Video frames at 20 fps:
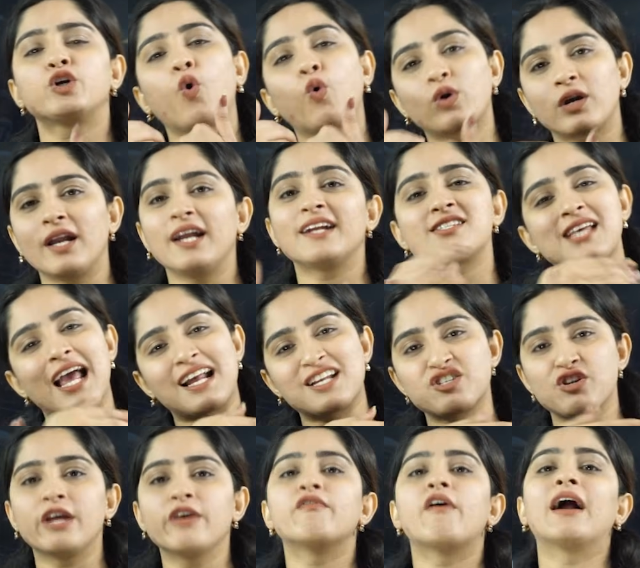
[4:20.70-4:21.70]
Totally, it's
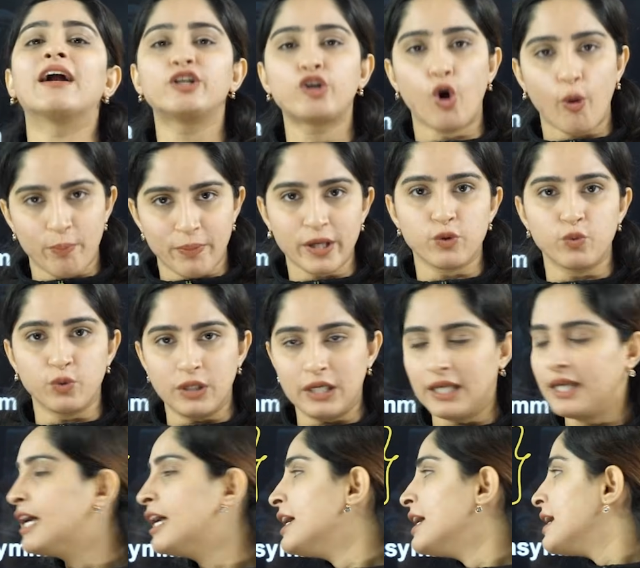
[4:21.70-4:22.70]
actually one topic only,
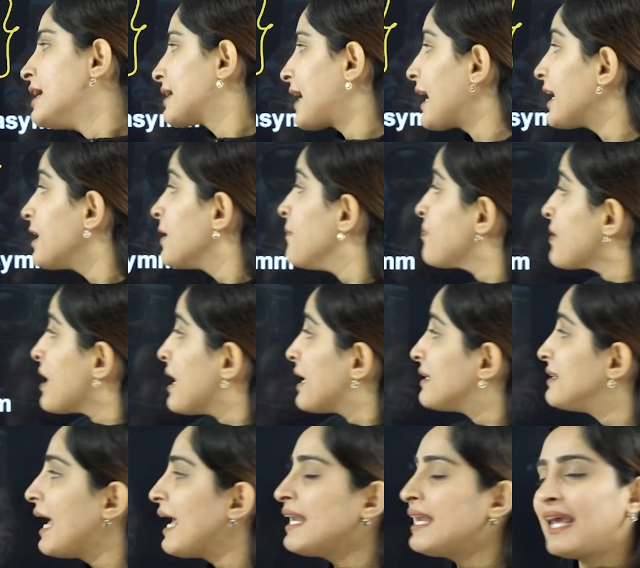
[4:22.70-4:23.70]
right?
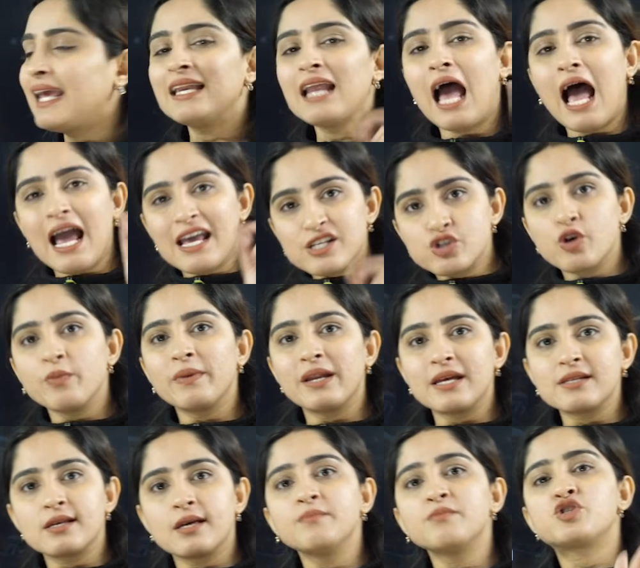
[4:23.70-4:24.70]
Then in
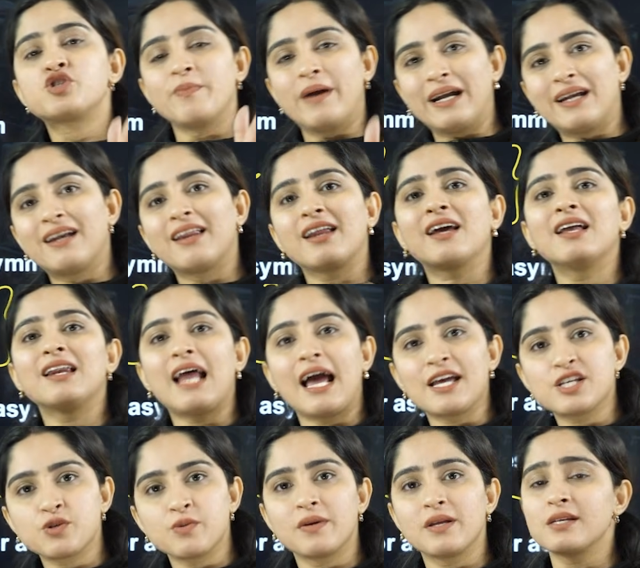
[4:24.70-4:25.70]
isomerism, geometrical
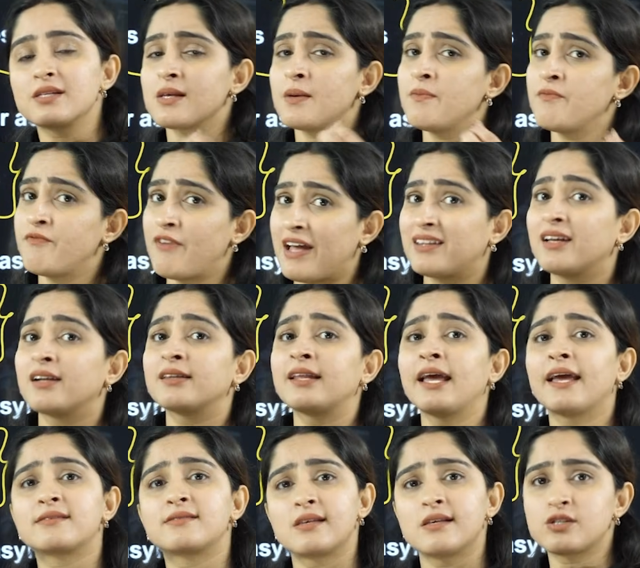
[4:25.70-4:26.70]
isomerism, whether they
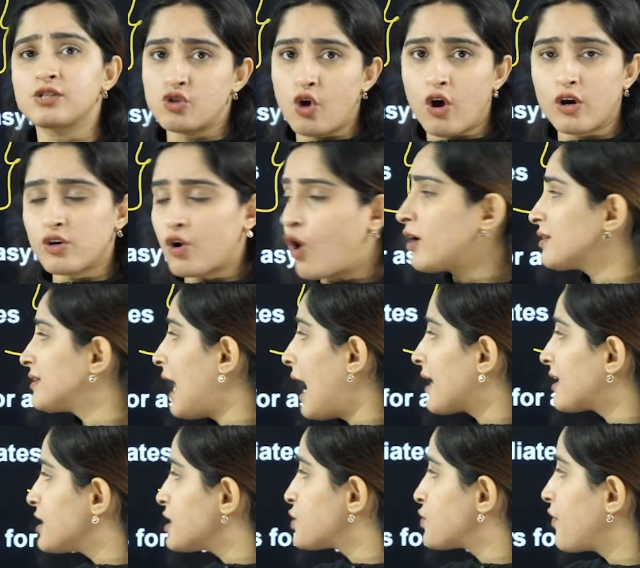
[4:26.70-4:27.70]
exist or not,
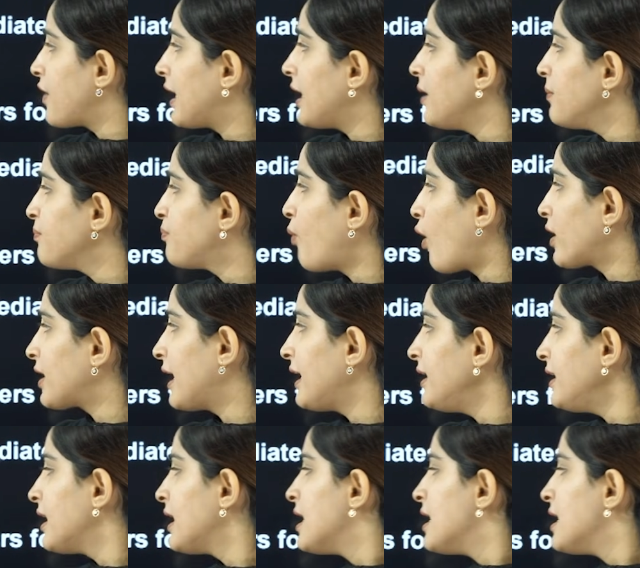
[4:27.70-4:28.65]
that is very important.